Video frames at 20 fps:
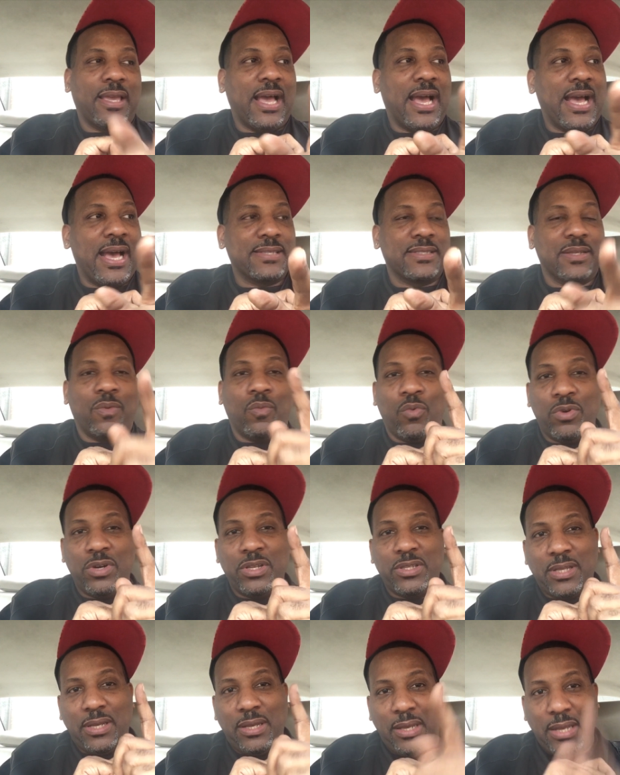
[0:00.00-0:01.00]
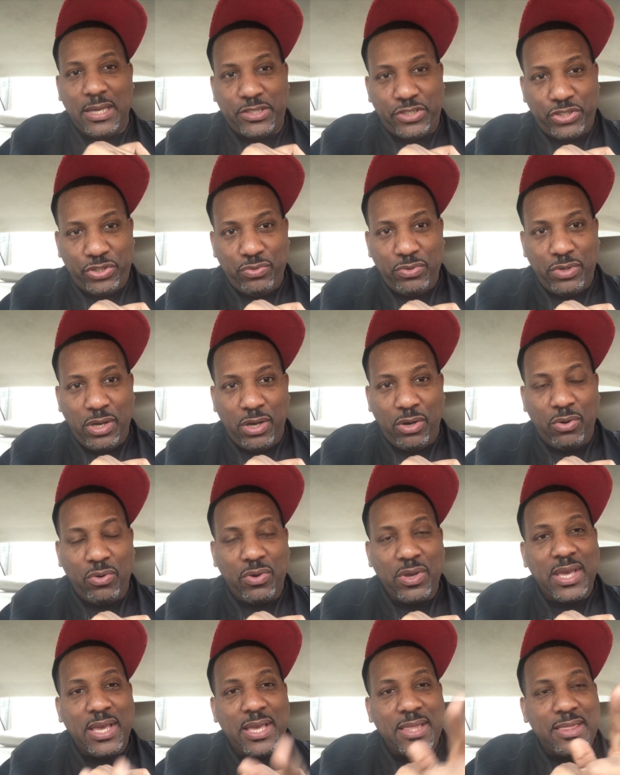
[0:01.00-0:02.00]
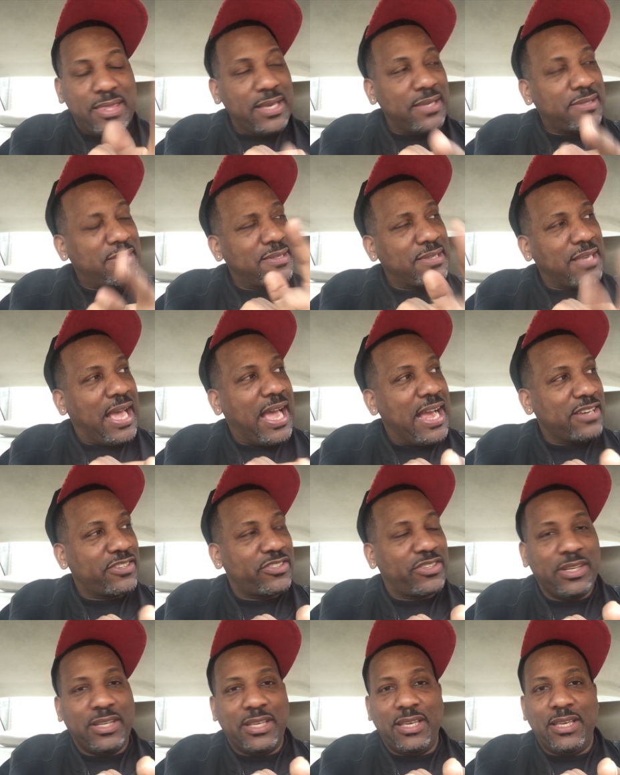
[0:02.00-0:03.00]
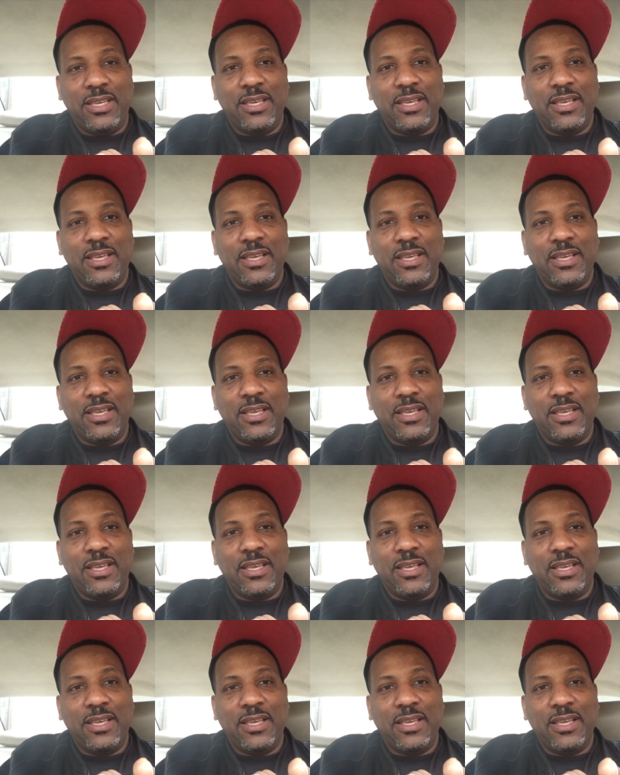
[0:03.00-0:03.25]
Guys, I wanted to let you know, this is actually,